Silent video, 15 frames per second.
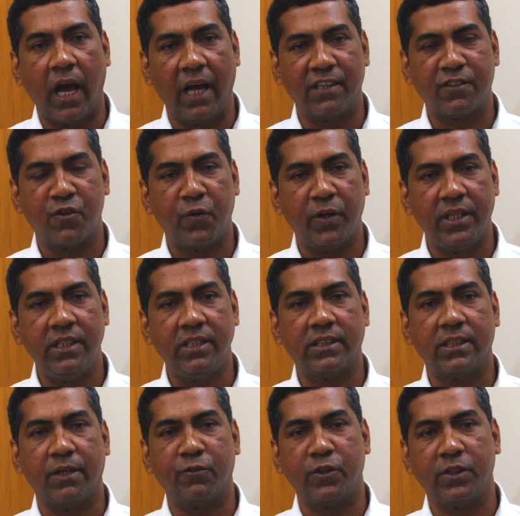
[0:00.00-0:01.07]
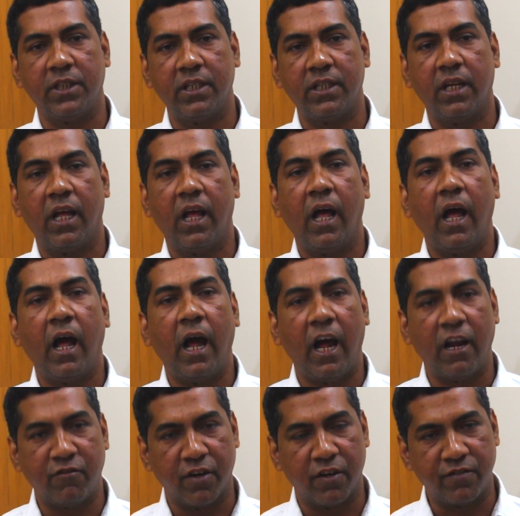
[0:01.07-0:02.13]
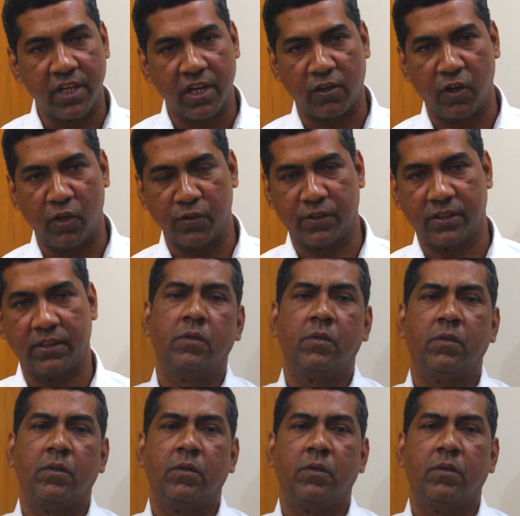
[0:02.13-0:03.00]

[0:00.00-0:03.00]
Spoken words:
And three, subordinate adverbial clause.